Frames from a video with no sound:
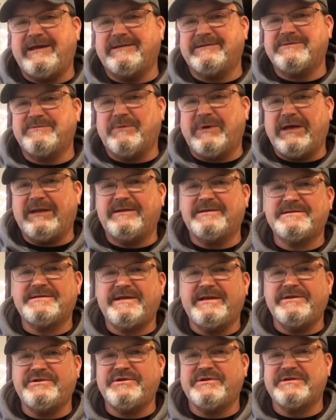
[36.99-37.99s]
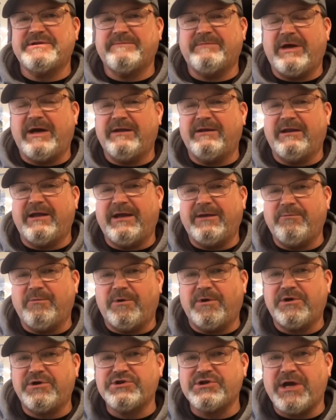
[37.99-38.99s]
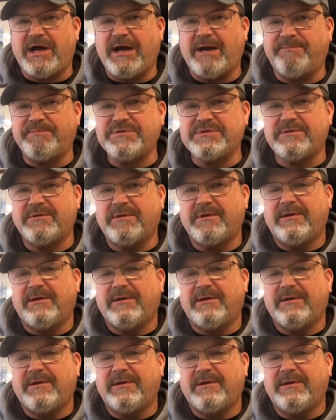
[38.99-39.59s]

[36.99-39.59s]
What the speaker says: as well as teaching some online workshops.